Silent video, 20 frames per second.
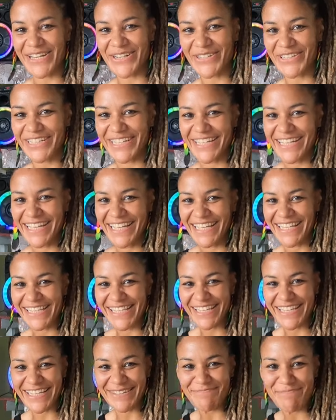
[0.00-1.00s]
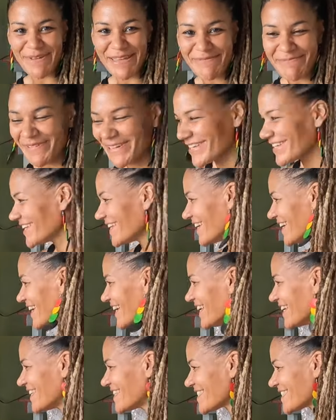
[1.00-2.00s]
So people,
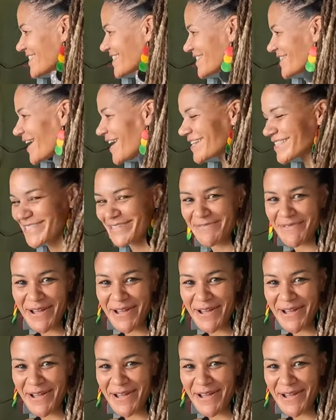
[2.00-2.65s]
this is Shanty